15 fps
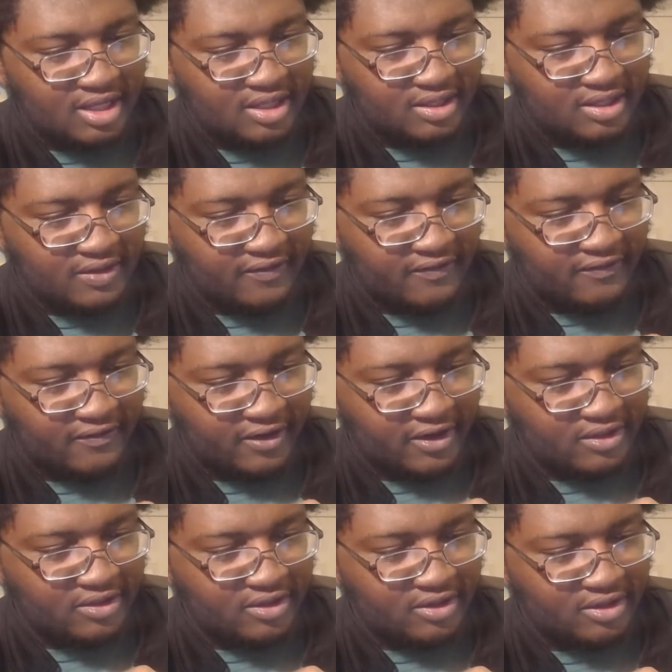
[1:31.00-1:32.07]
the
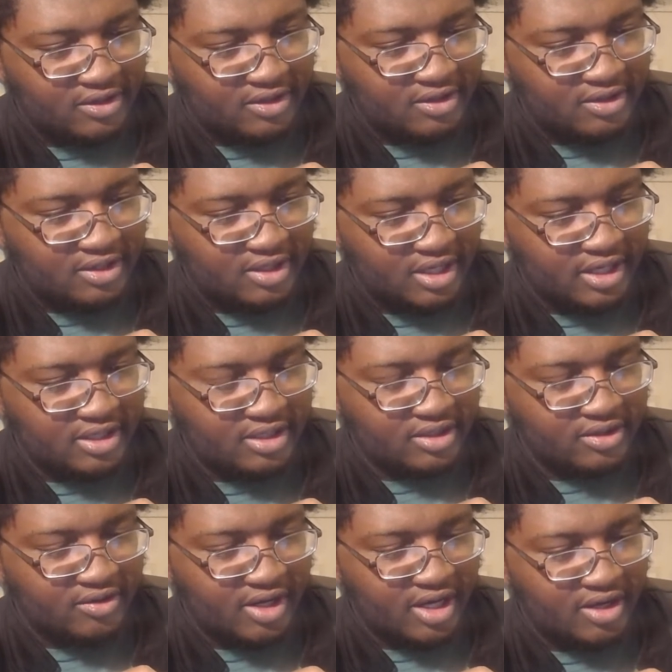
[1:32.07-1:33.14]
further
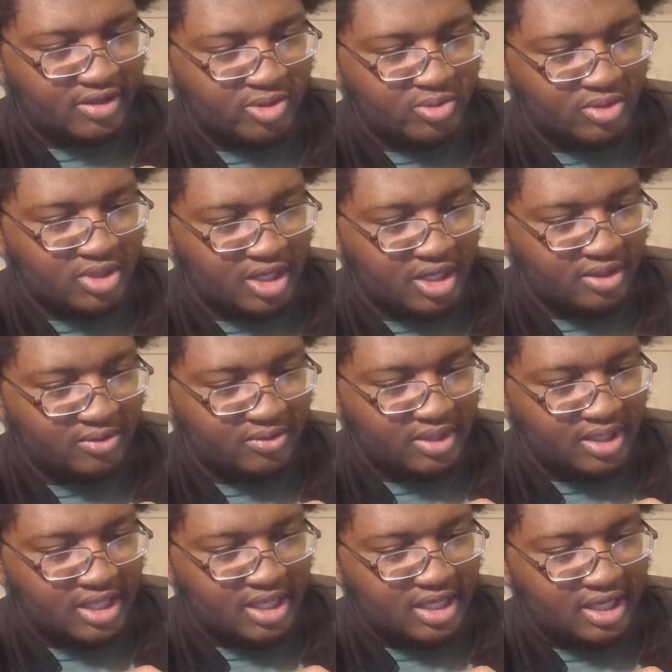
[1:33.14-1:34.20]
underground you go.
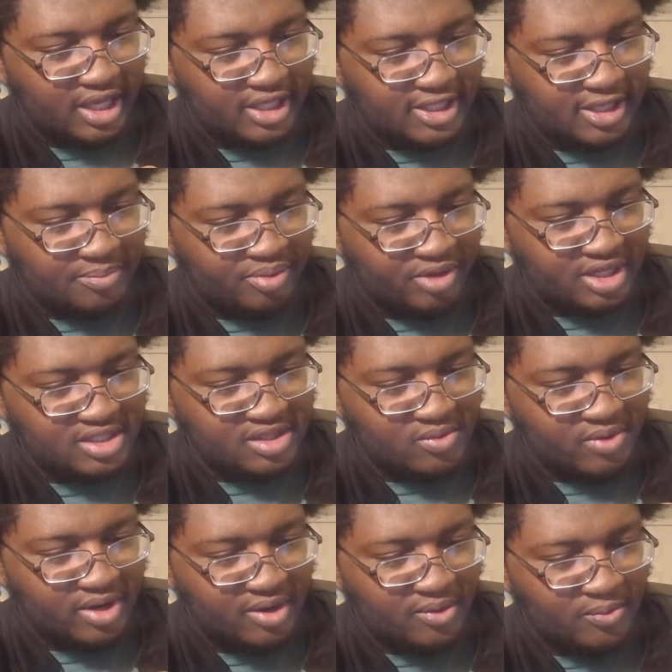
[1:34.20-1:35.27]
It's a prison
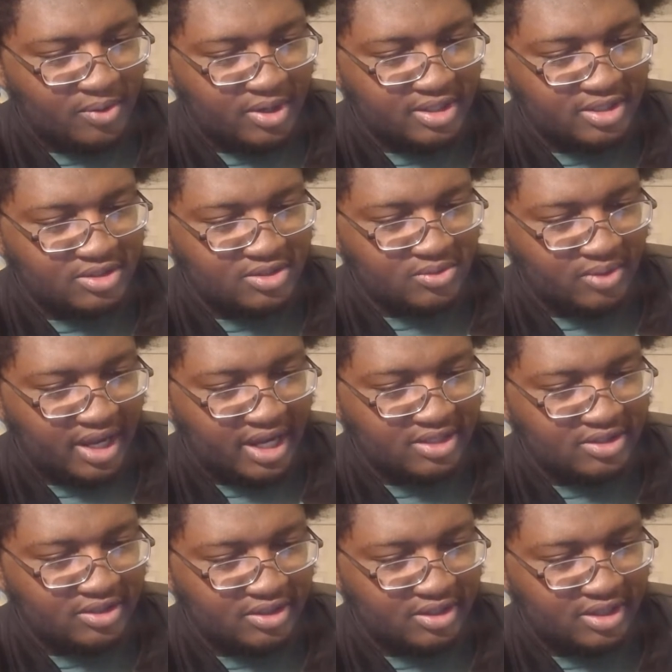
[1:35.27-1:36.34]
where once you
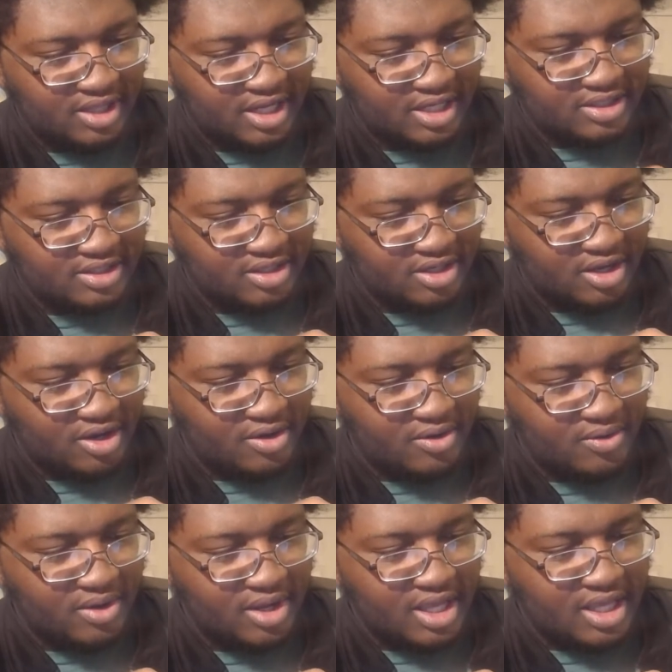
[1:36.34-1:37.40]
enter, there's
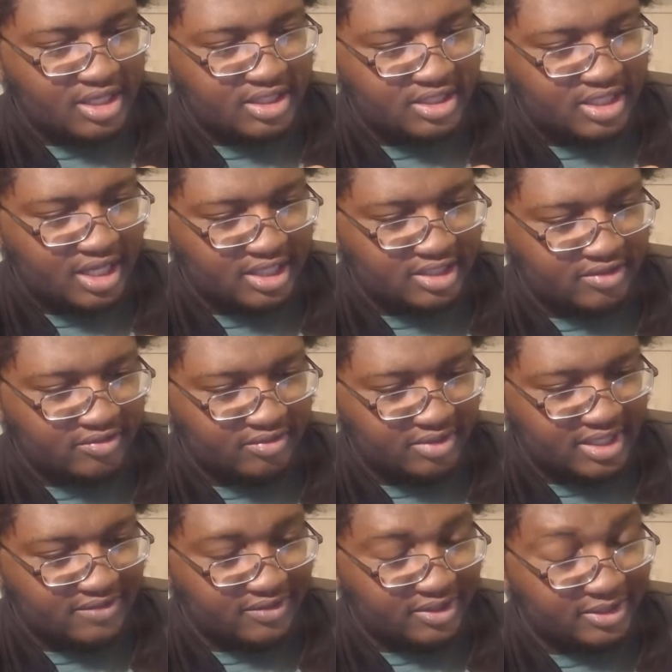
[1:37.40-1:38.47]
no chance of
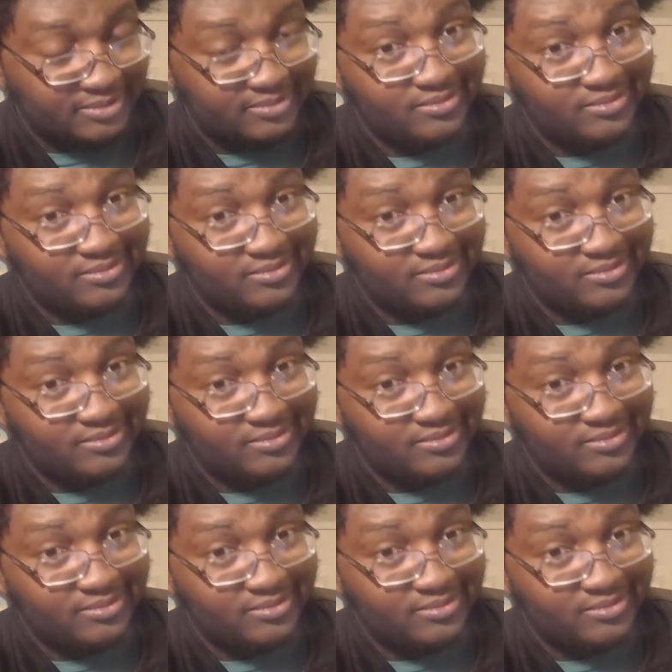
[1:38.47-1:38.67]
leaving.